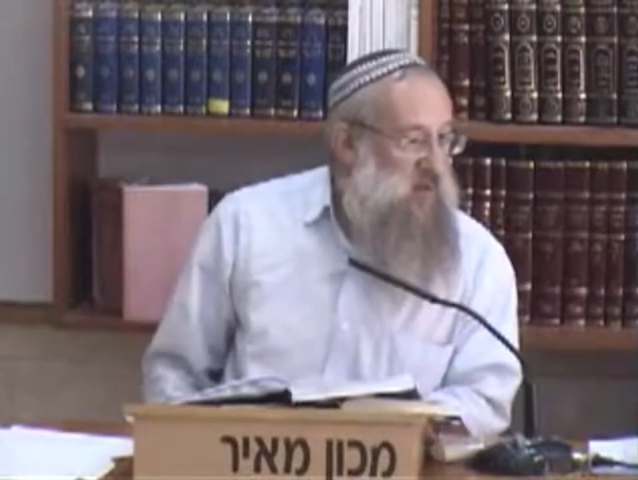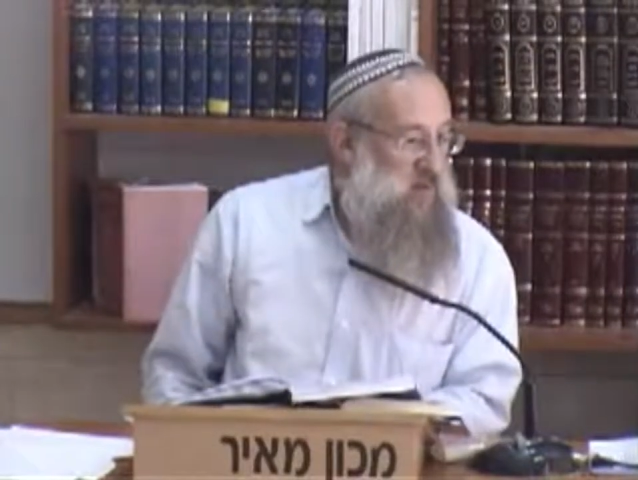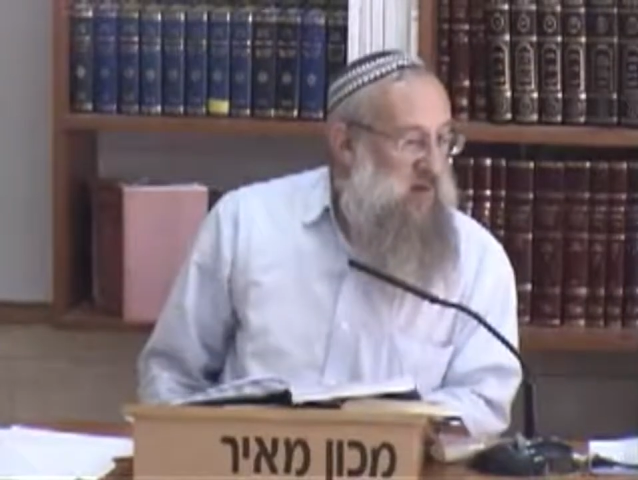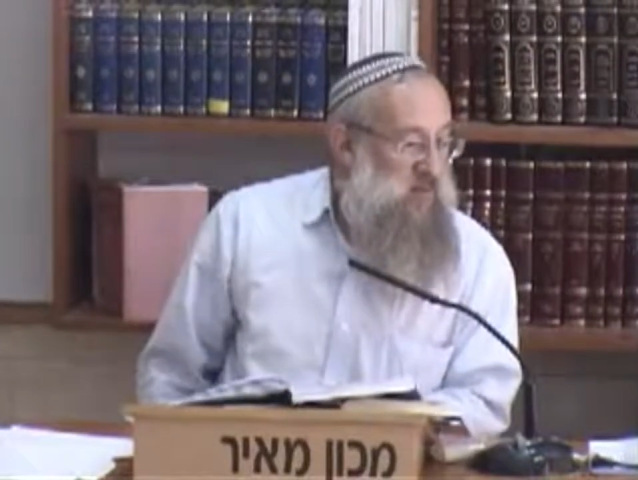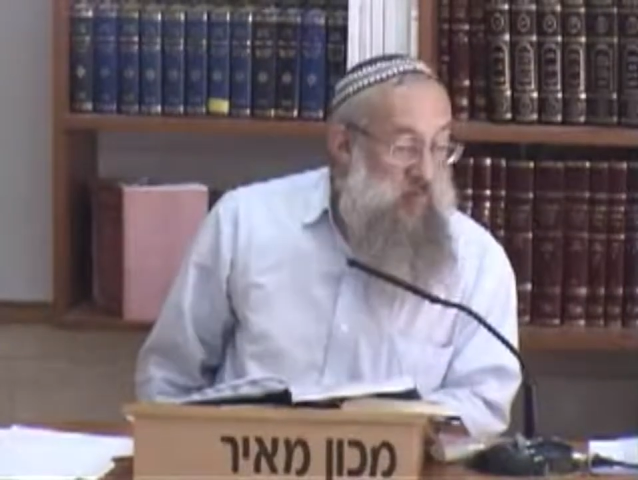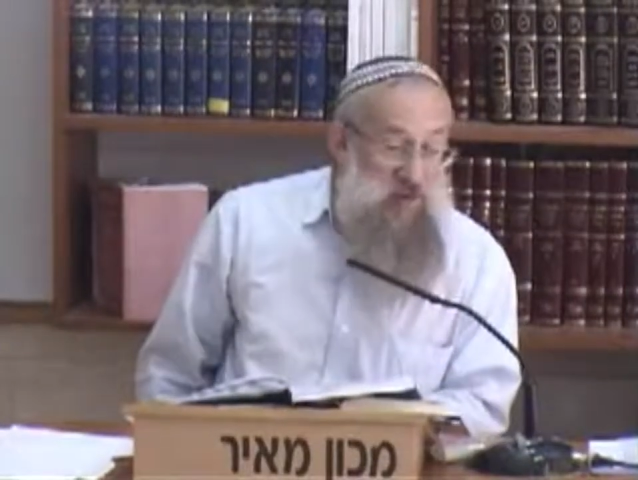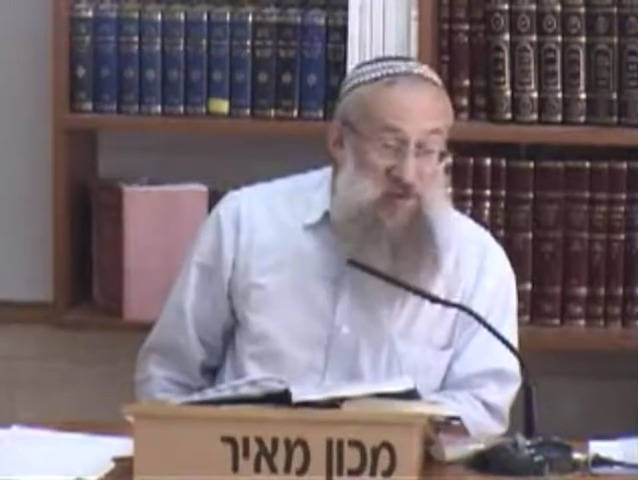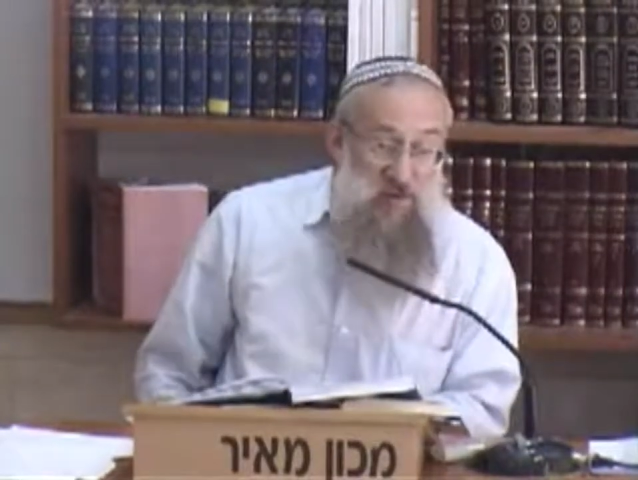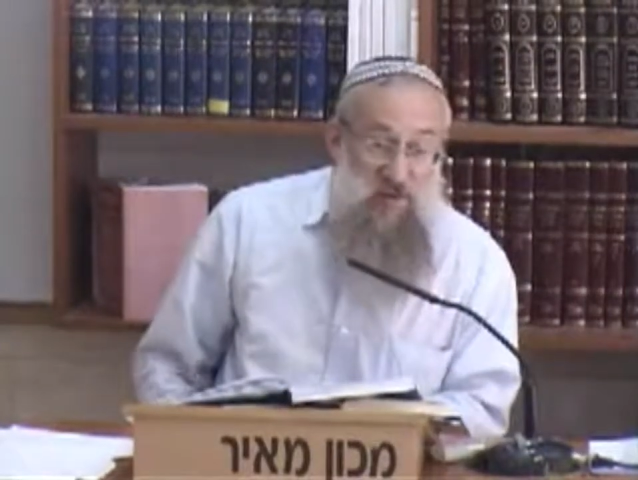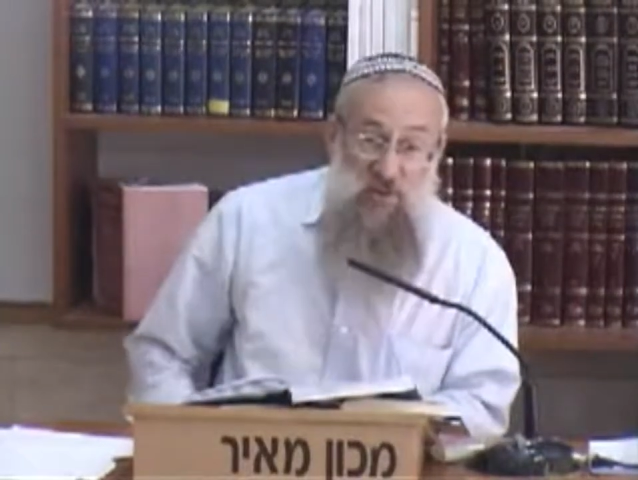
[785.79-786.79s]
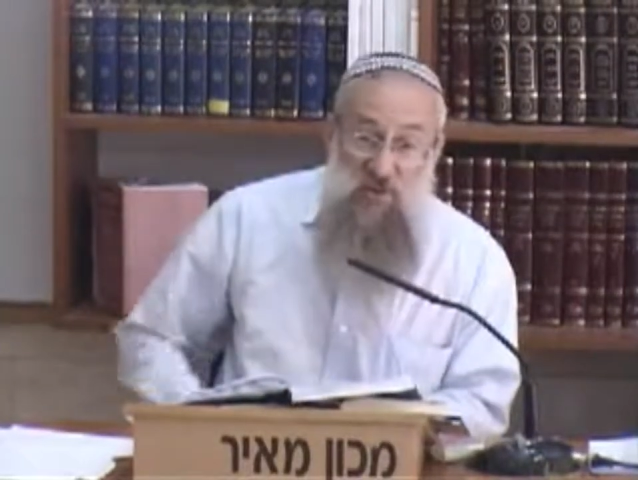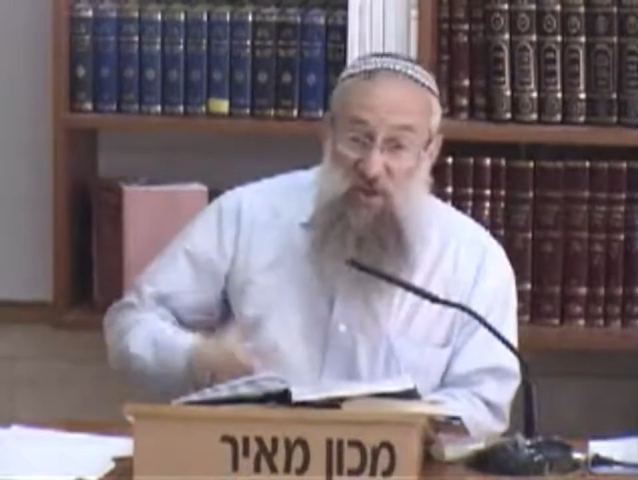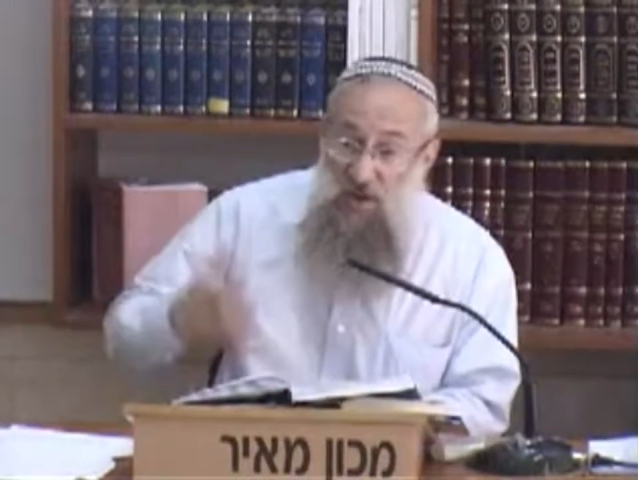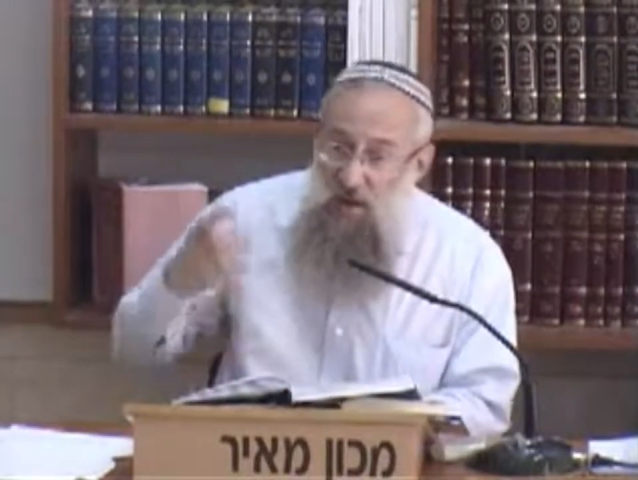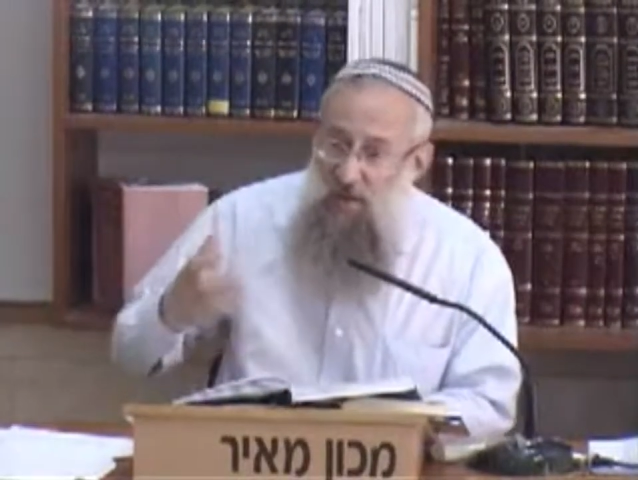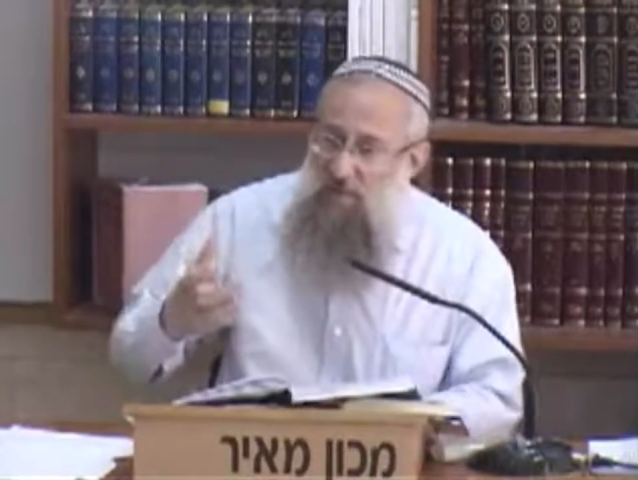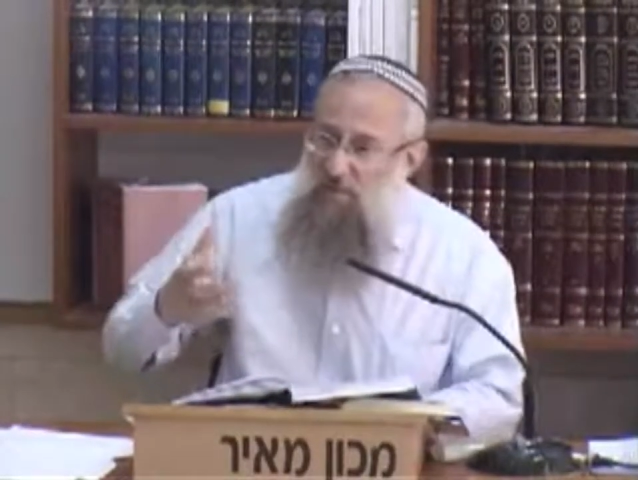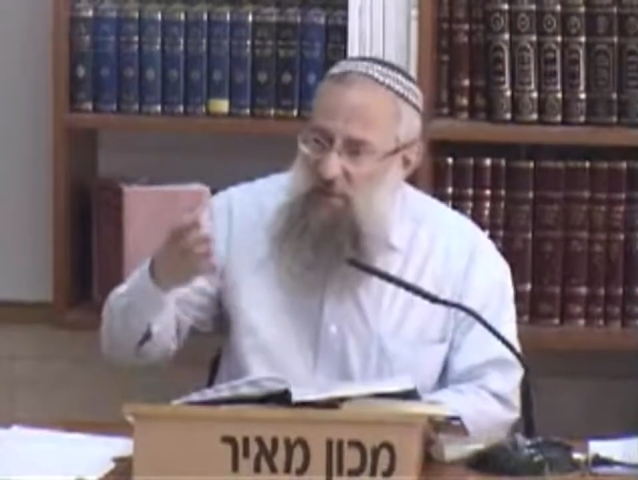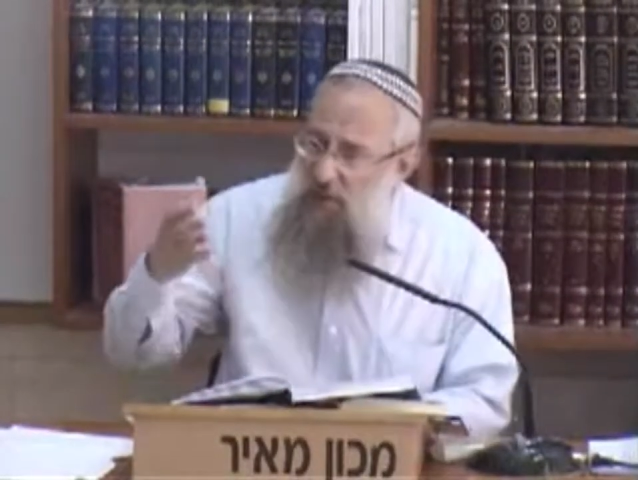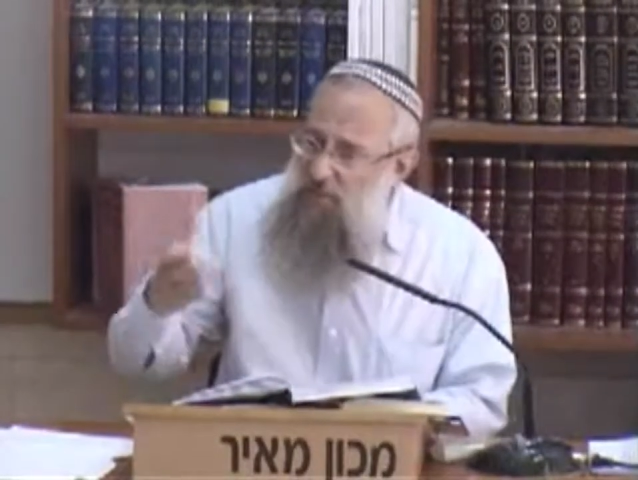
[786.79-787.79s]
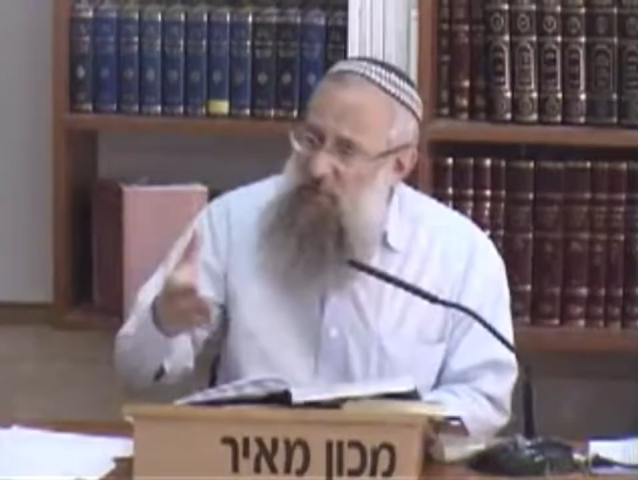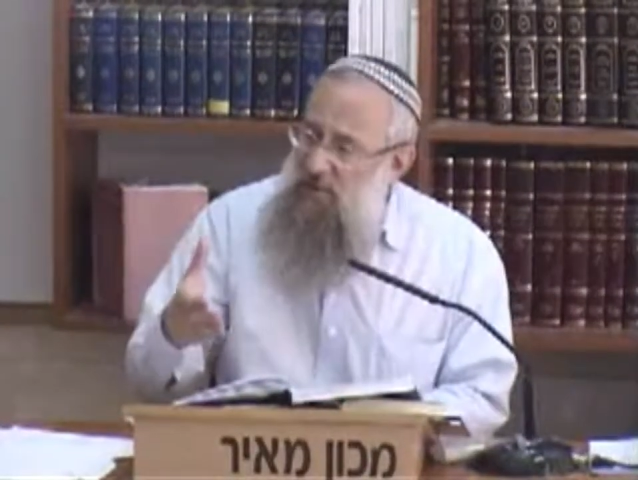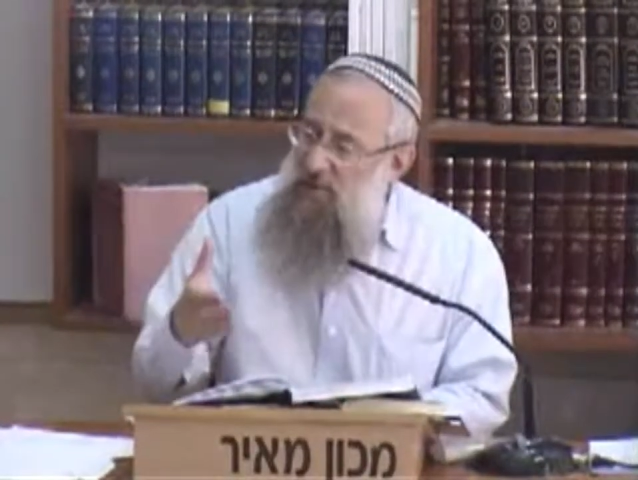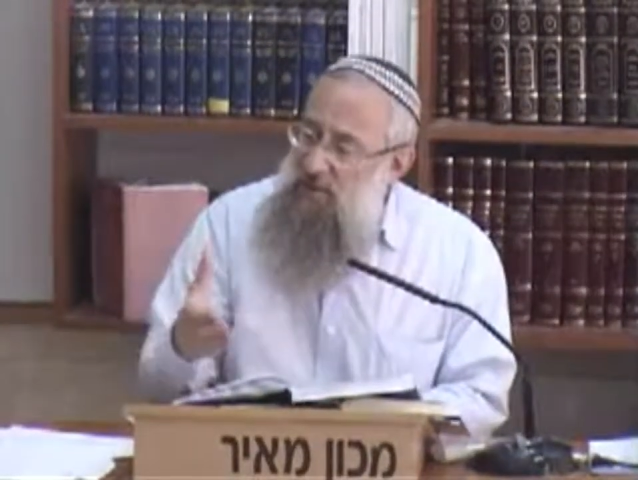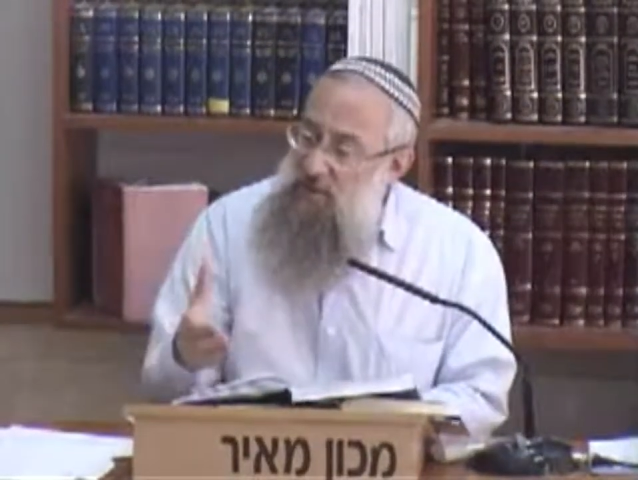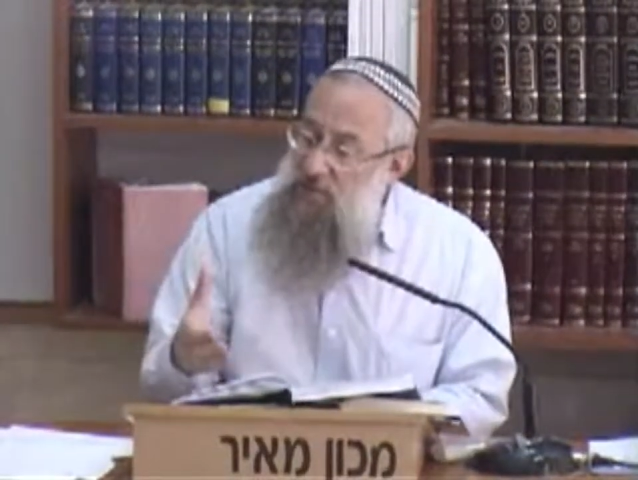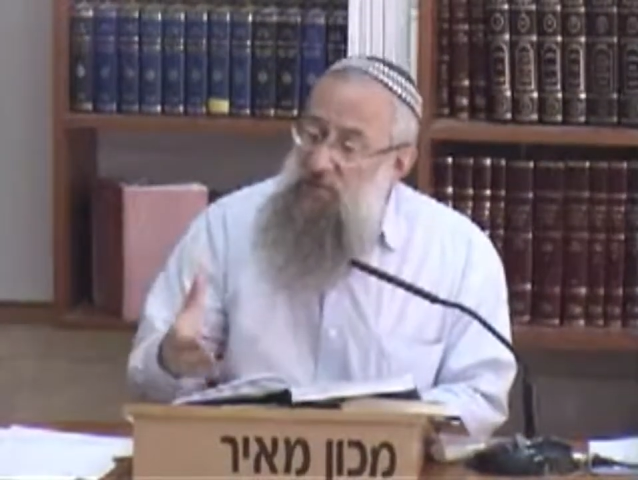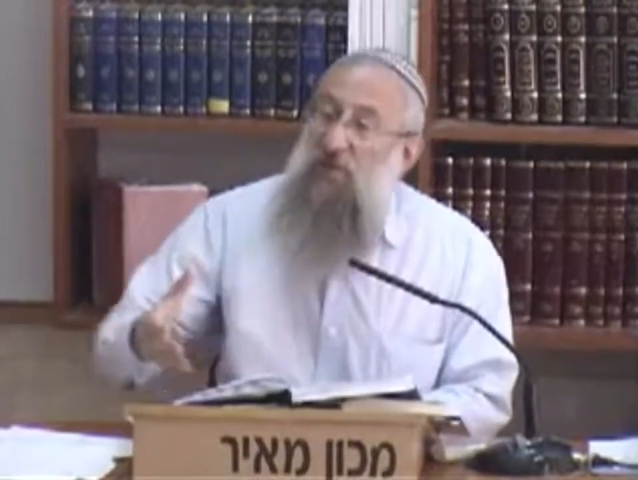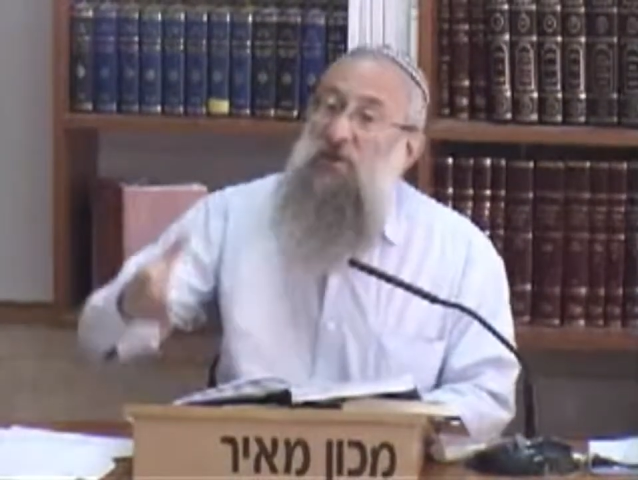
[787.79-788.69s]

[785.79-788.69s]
that if you wish to see the Shekhinah, the divine presence in this world,